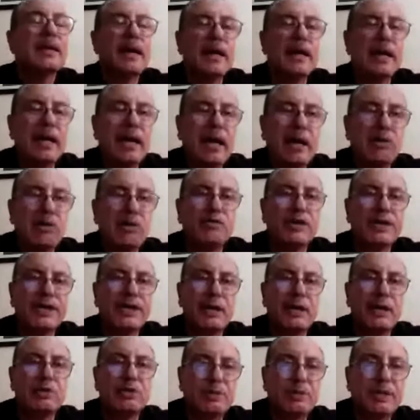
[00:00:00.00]
However,
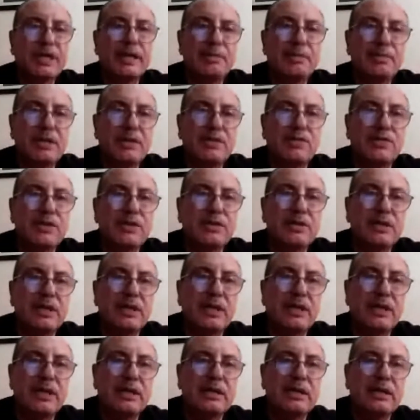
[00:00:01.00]
now it became even
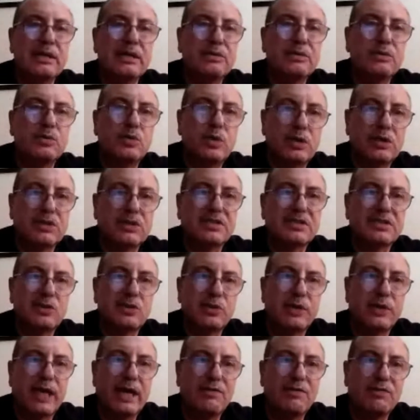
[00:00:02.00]
worse. So
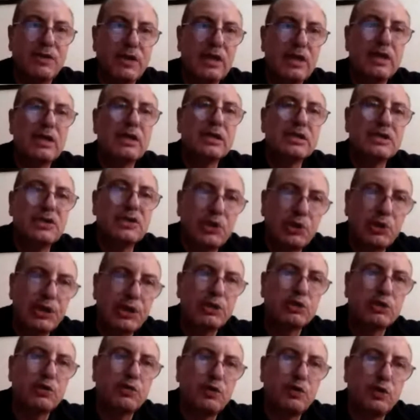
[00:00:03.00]
we have
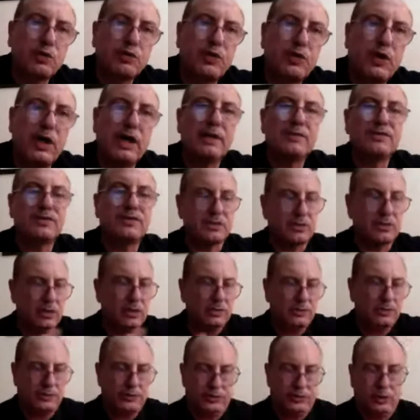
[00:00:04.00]
3 to 4 fives
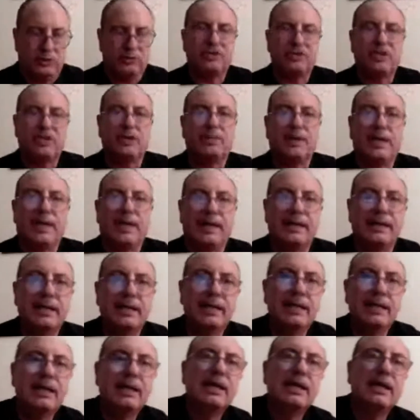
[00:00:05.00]
of supply.
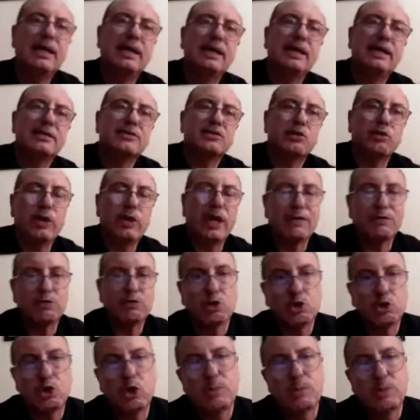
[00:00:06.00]
So we have to
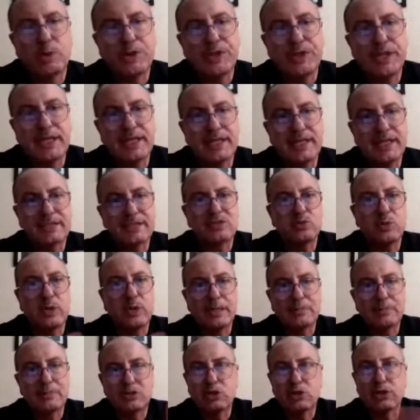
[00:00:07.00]
cope with that. That's why
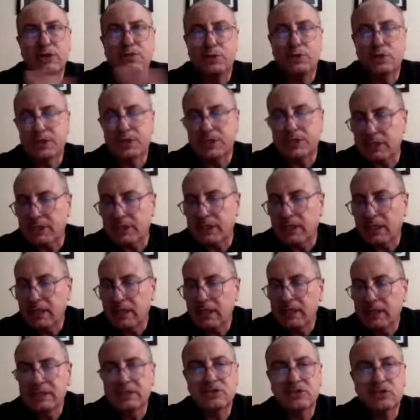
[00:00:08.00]
I'm sorry for the
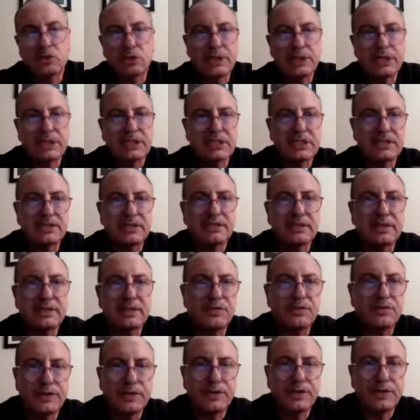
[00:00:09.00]
disconnections
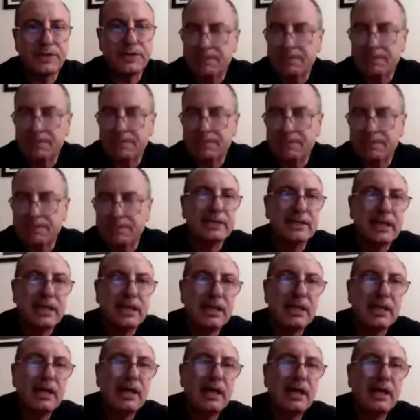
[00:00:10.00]
if it happens again.
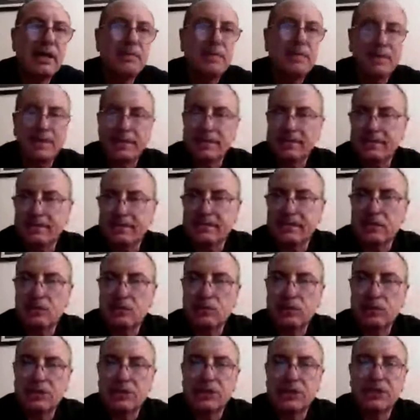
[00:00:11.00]
But this is the
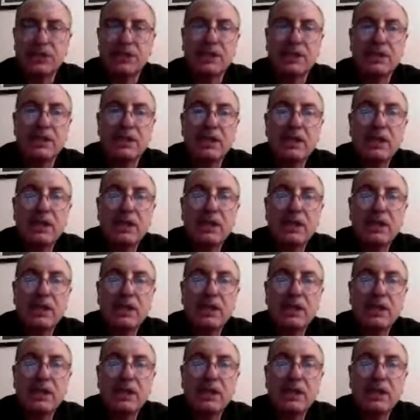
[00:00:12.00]
situation here.